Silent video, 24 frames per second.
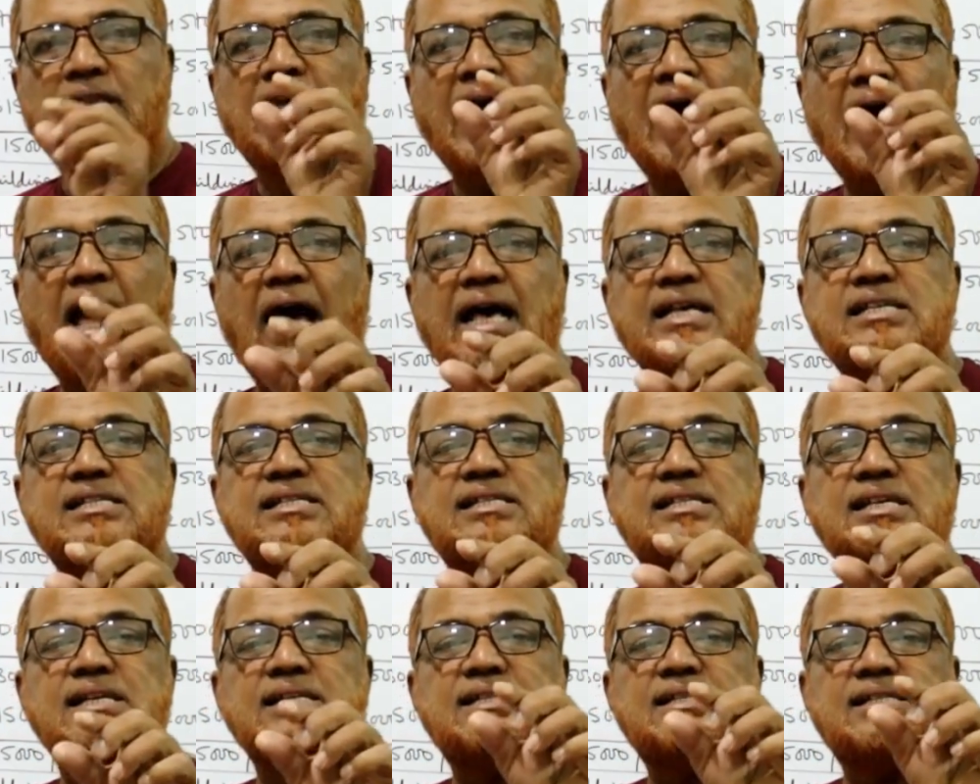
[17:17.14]
the
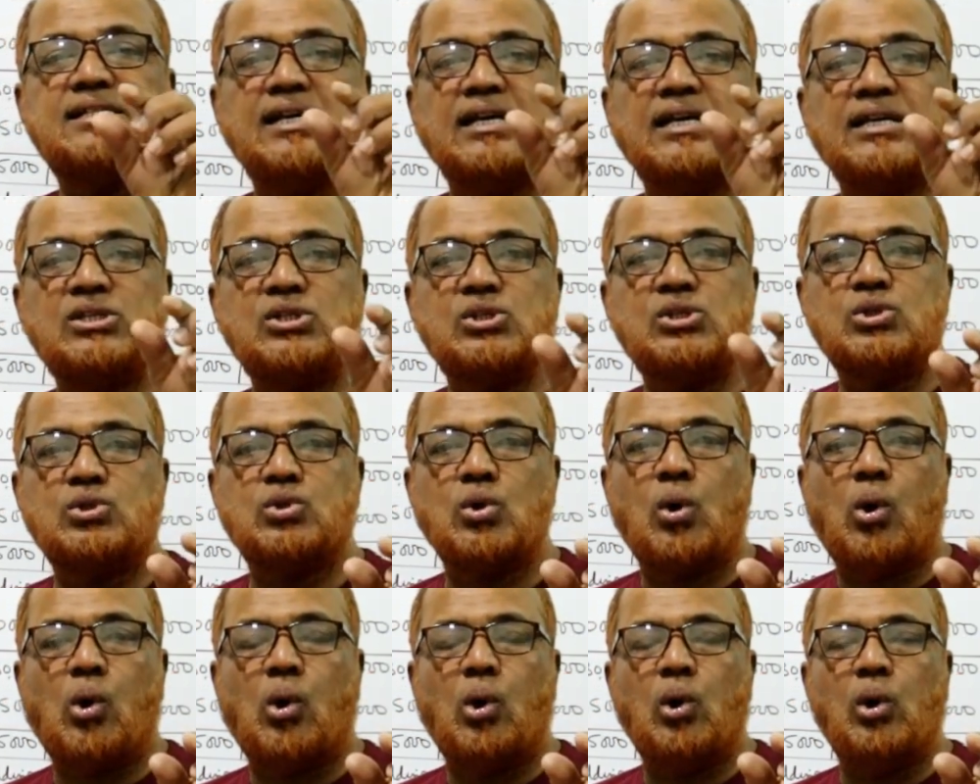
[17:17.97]
assessee
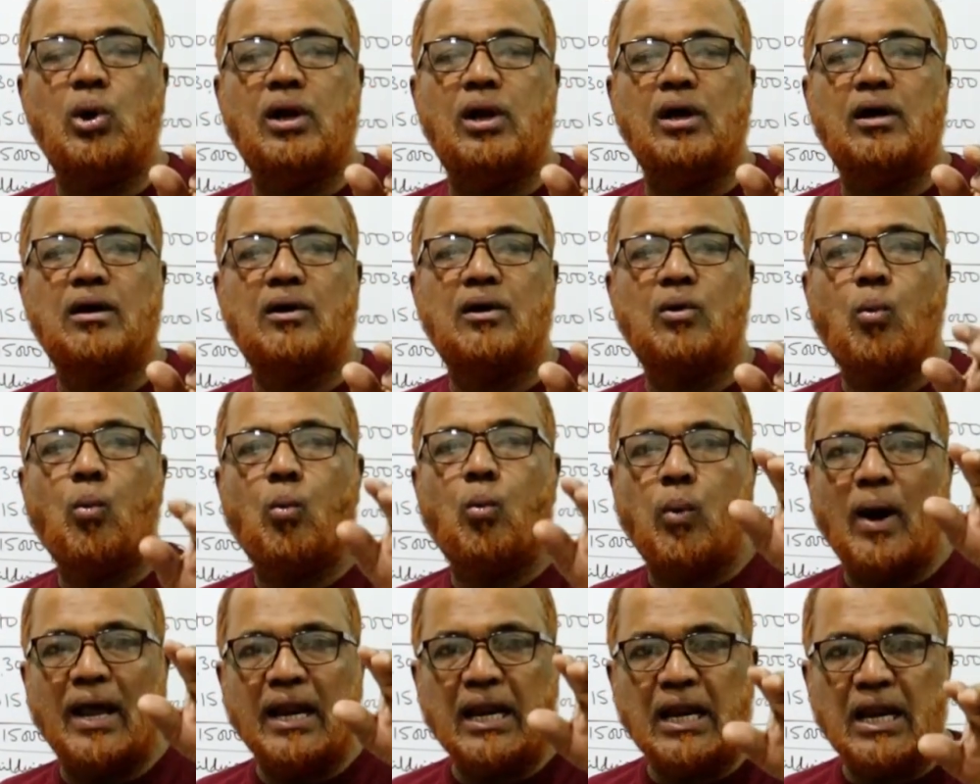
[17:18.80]
sold
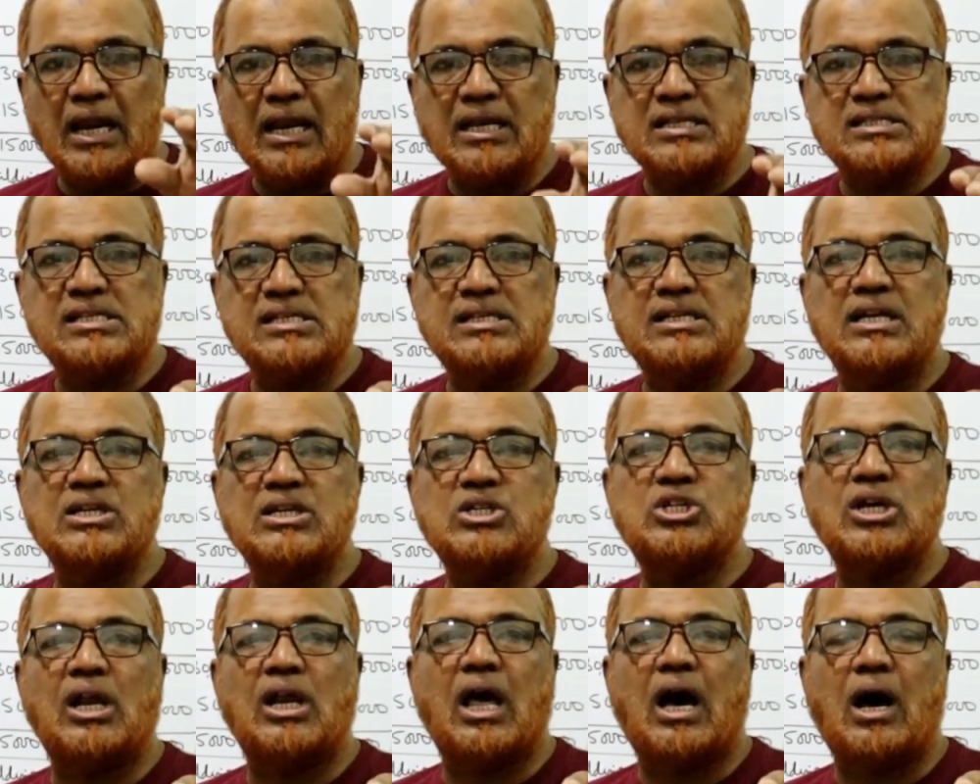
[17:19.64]
one
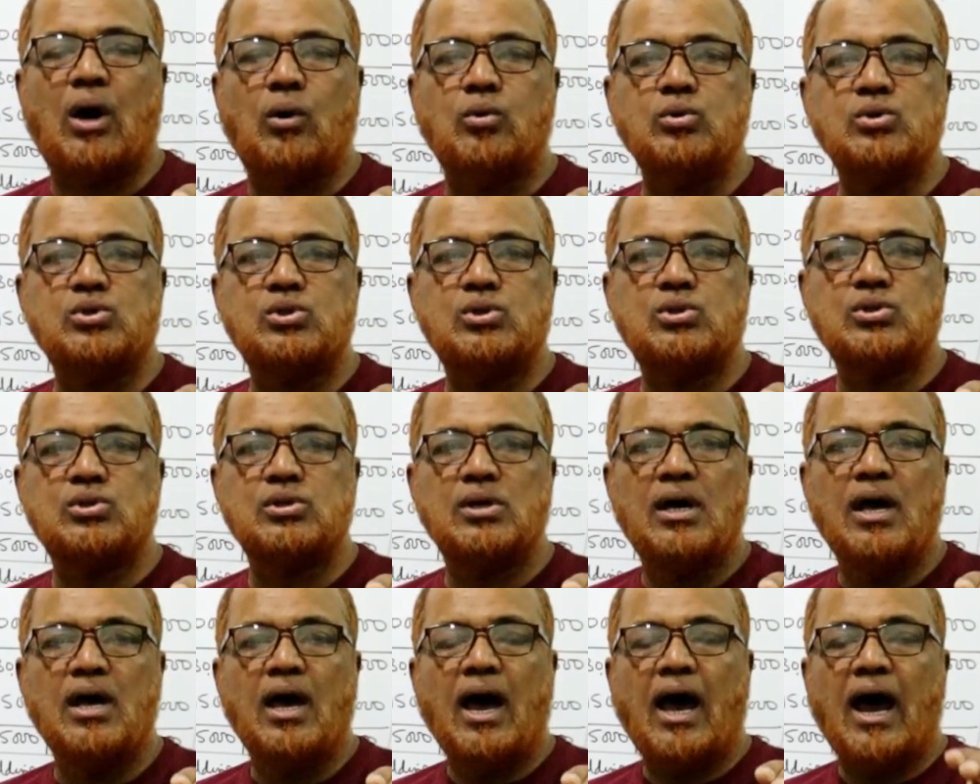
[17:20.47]
residential
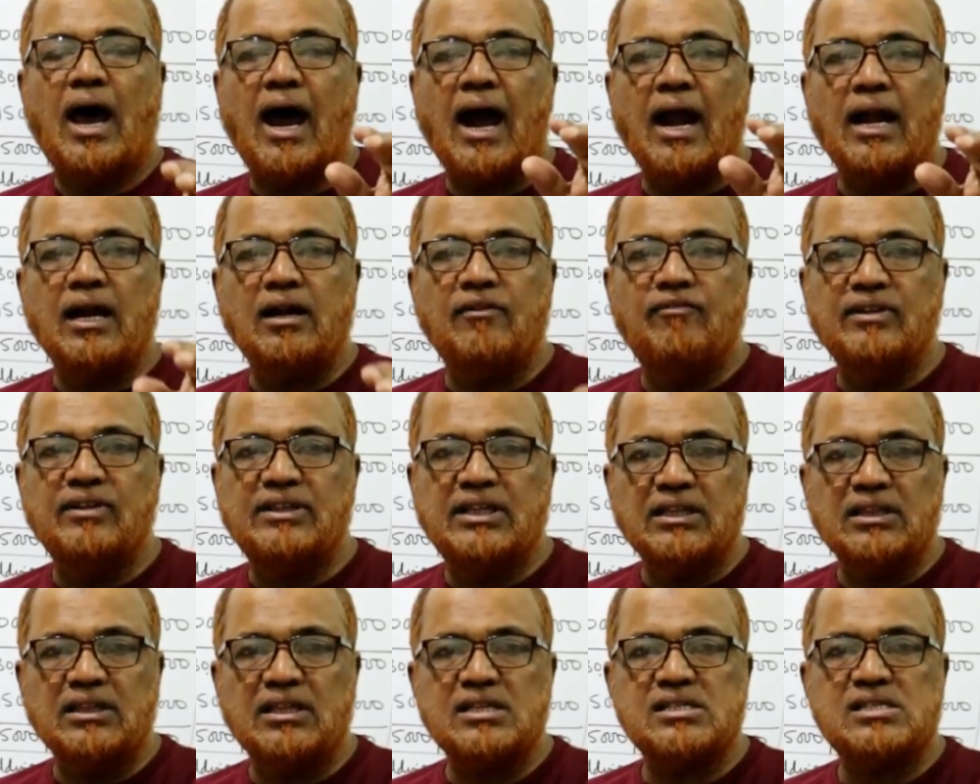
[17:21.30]
house and
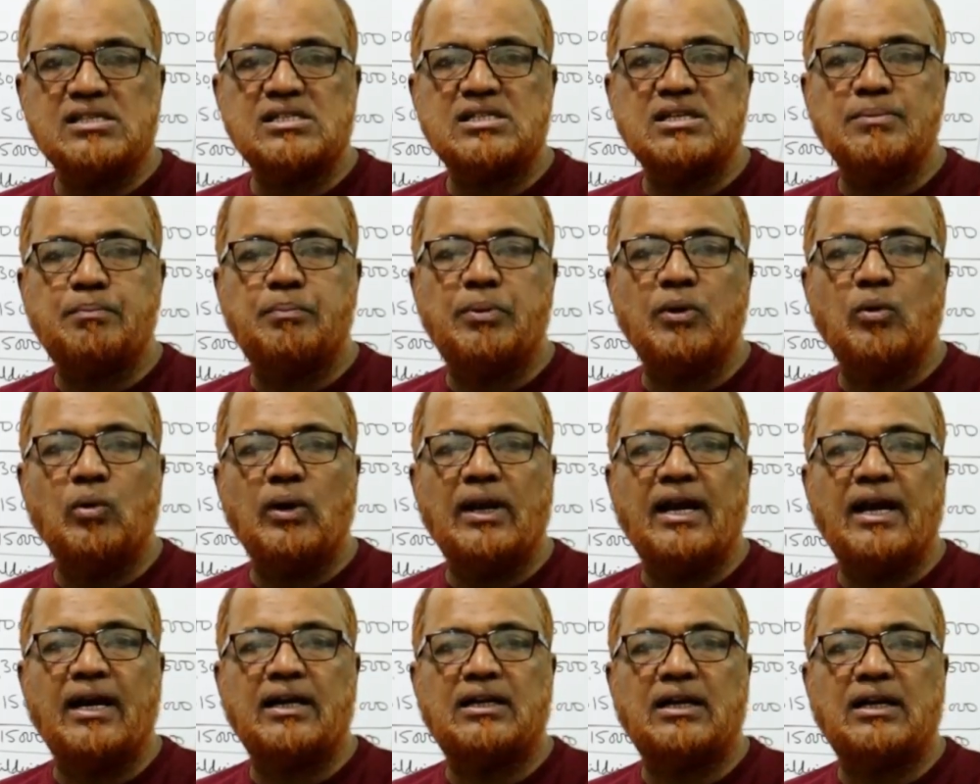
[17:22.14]
within the
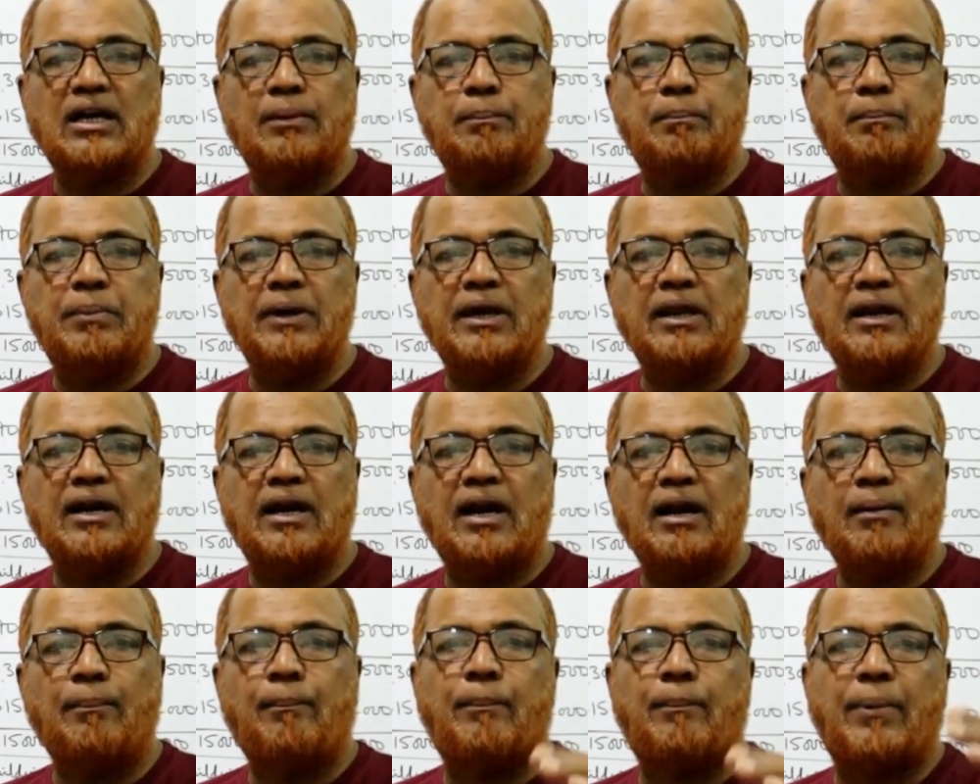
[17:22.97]
stipulated
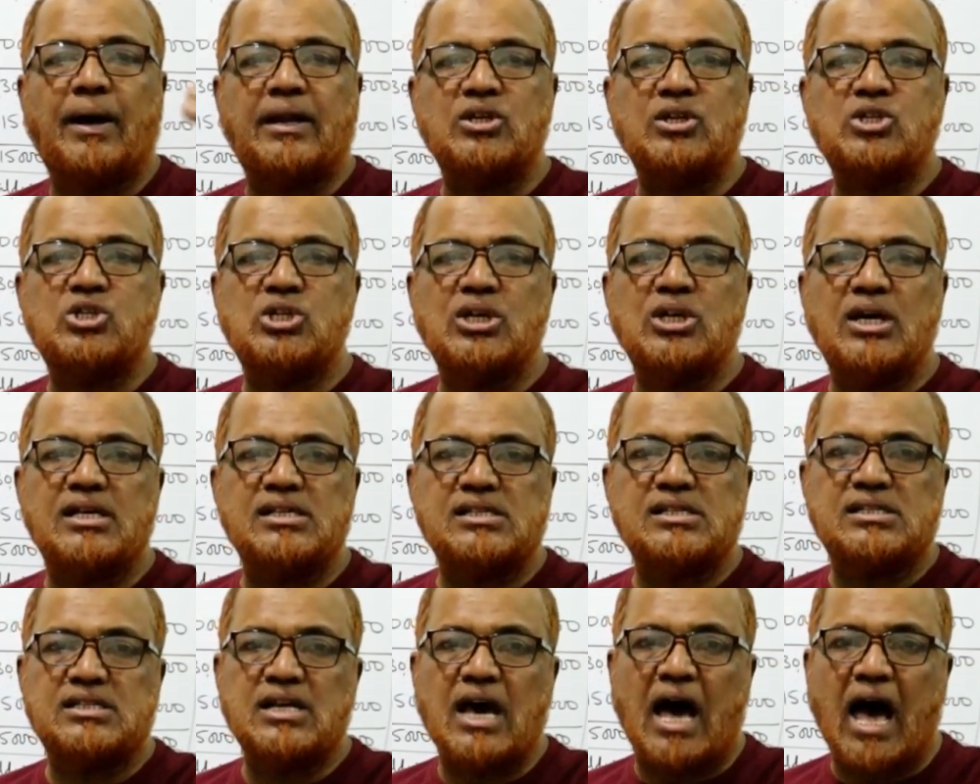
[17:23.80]
period
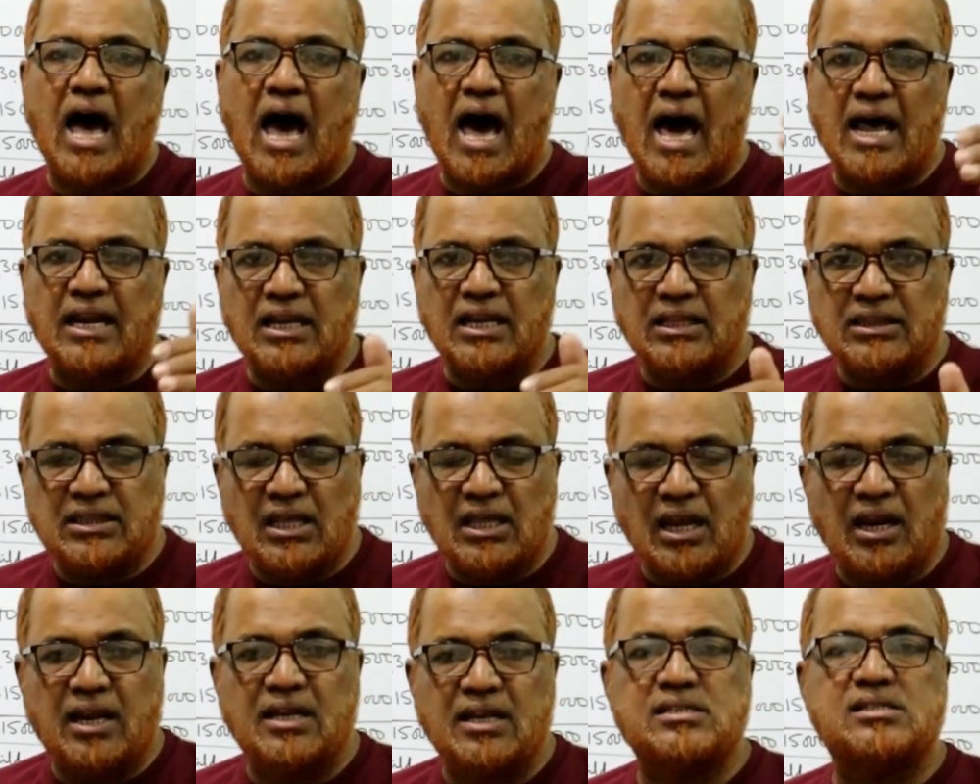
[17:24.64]
purchased
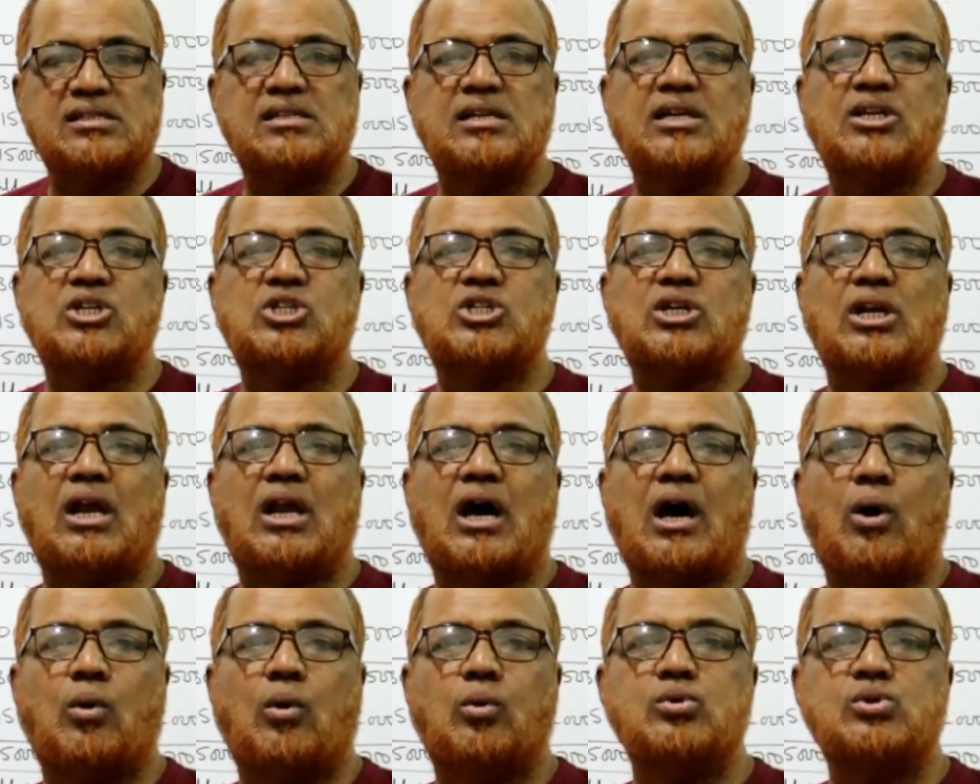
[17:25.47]
another residential
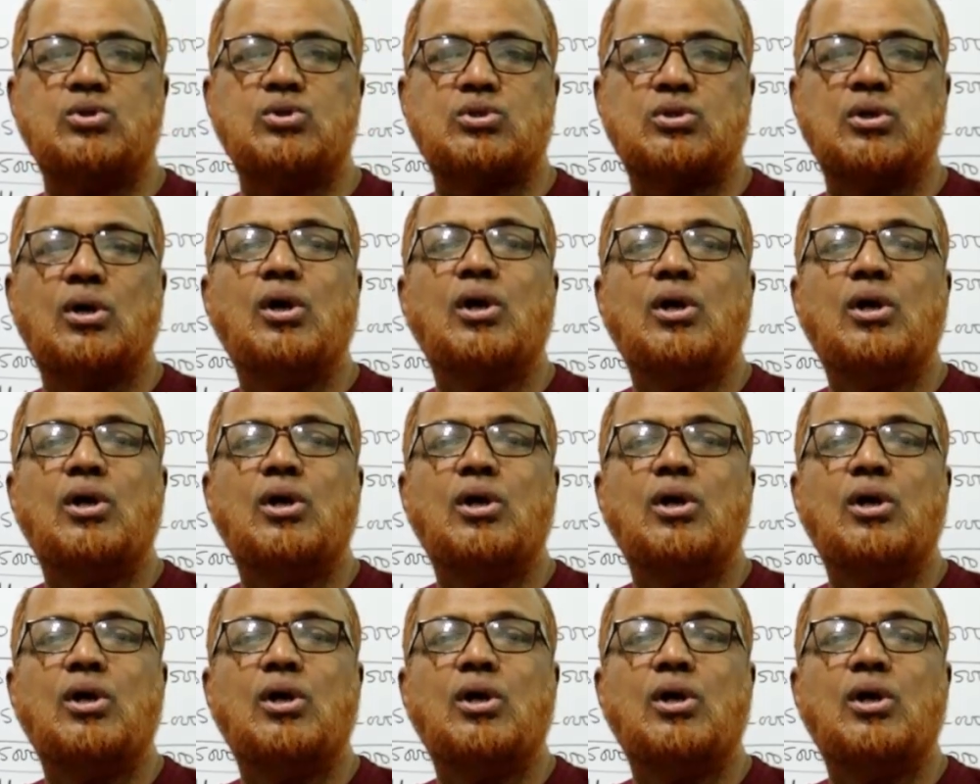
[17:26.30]
house